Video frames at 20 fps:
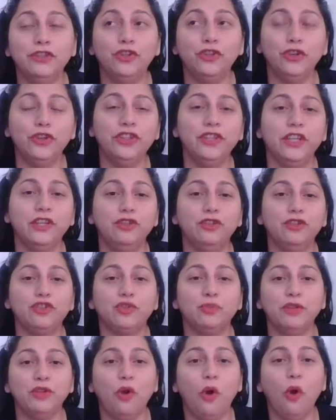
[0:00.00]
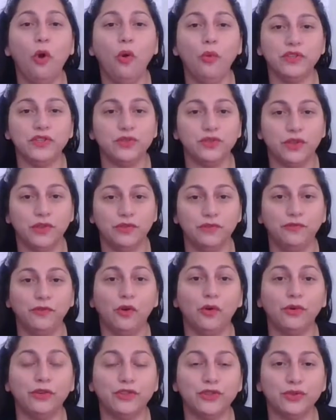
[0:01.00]
The only thing that you should be always looking
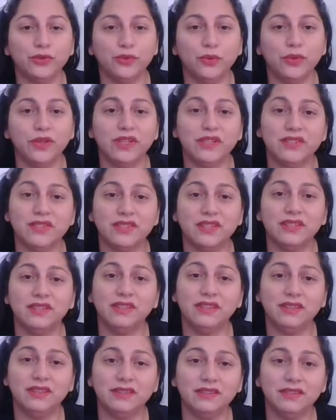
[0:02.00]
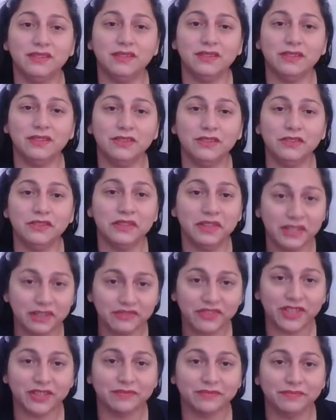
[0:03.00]
forward to is
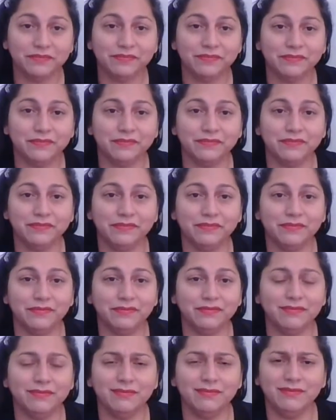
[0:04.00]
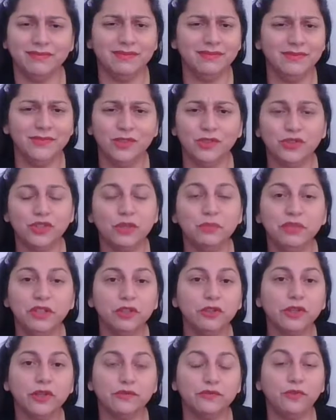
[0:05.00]
living. You shouldn't be
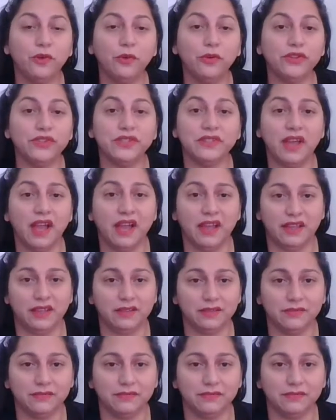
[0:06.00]
looking forward to dying